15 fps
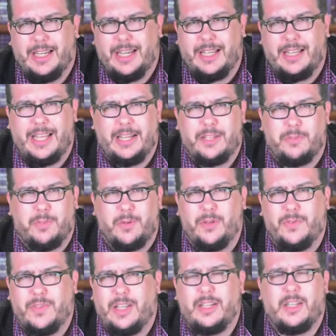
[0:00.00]
and that it's
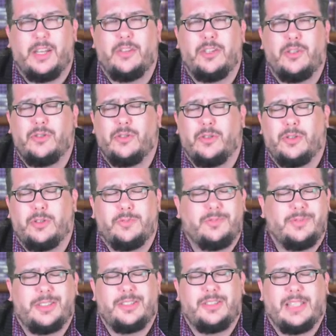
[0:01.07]
proof that gun control
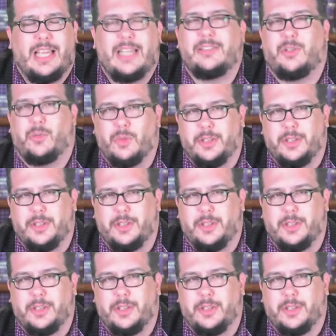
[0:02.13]
just hasn't